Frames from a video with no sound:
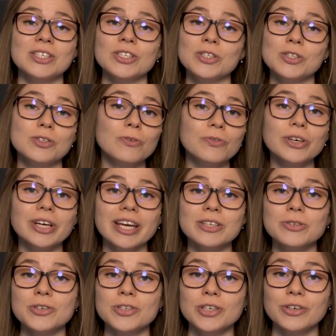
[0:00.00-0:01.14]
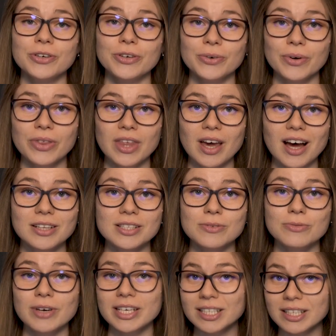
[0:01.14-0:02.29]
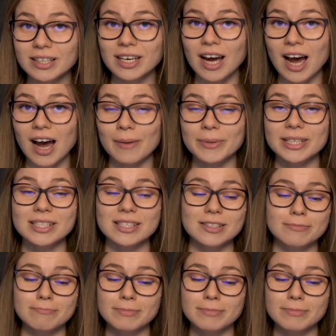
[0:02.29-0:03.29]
just don't forget to share your thoughts right in the comments